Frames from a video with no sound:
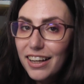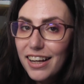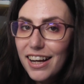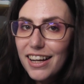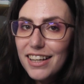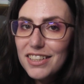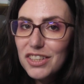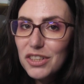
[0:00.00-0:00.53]

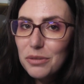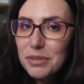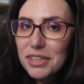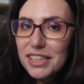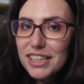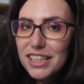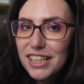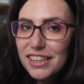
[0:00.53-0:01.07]
guys, you'll be
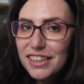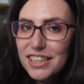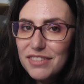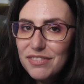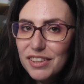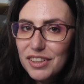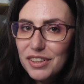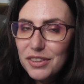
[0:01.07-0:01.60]
seeing this
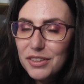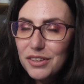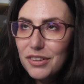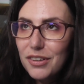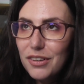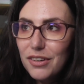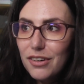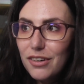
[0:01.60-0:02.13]
video
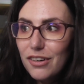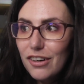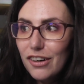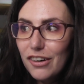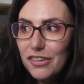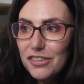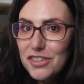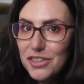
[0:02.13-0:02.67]

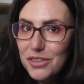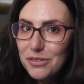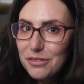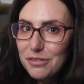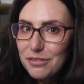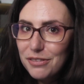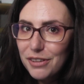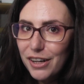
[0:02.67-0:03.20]
on
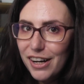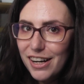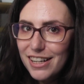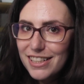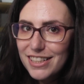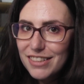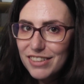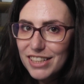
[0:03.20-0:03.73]
June
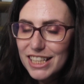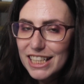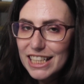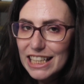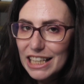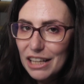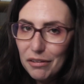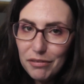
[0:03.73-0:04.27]
1st, which
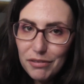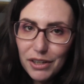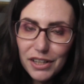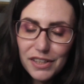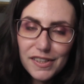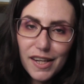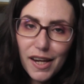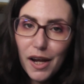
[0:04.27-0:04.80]
is the
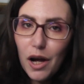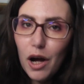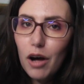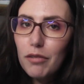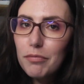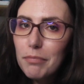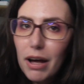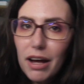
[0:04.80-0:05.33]
first day
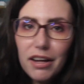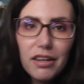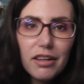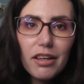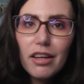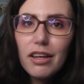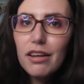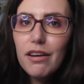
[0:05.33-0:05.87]
of my
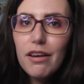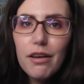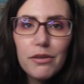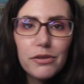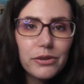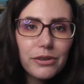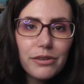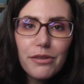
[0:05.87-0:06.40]

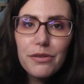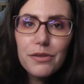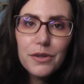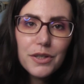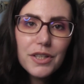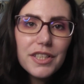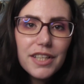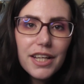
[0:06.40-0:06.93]
sort of
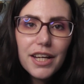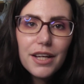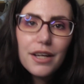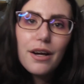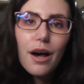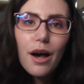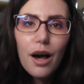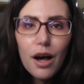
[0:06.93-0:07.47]
30-day
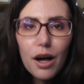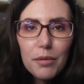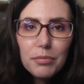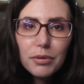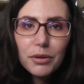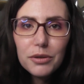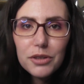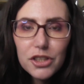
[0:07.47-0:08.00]

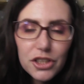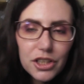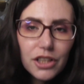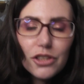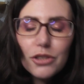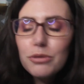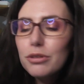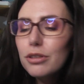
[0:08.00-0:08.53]
upload
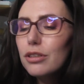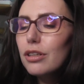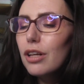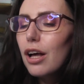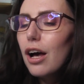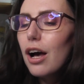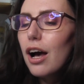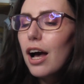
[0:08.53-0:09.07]
schedule.
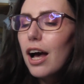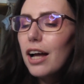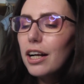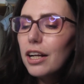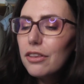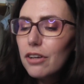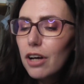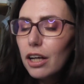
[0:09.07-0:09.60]
And I
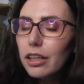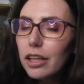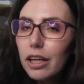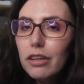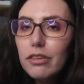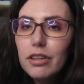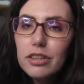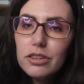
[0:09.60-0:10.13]
thought I'd kick
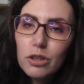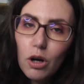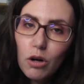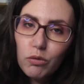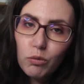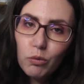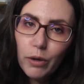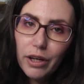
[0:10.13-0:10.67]
things
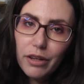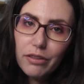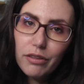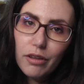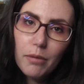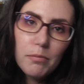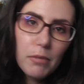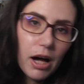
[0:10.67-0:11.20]
off with
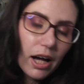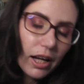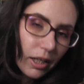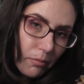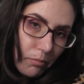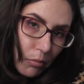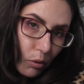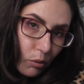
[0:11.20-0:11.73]
my
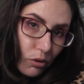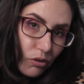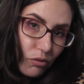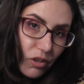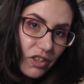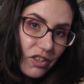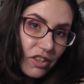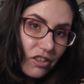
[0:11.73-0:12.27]
most
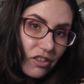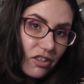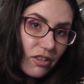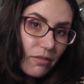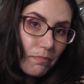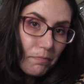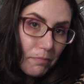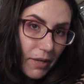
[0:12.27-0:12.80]
recent
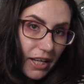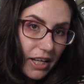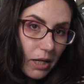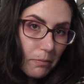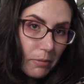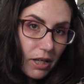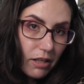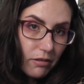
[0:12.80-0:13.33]

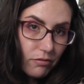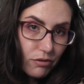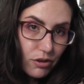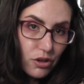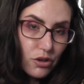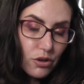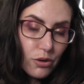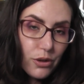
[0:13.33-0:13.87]
makeup
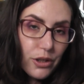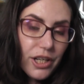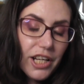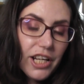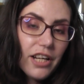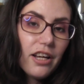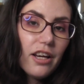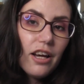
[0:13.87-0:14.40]

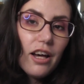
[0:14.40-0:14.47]
inventory.